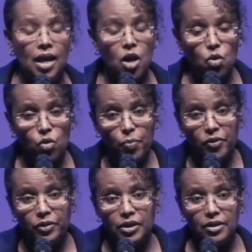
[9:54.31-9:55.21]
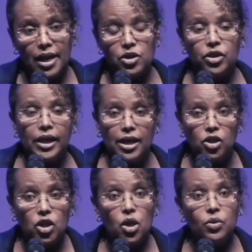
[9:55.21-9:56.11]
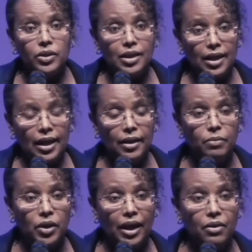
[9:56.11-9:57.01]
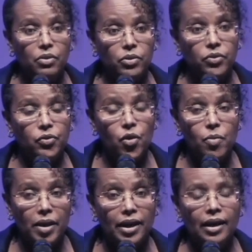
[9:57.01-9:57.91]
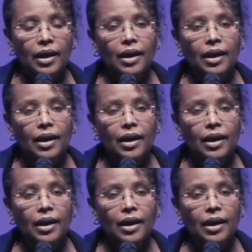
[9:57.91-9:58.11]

a group of international NGOs that came together to form it,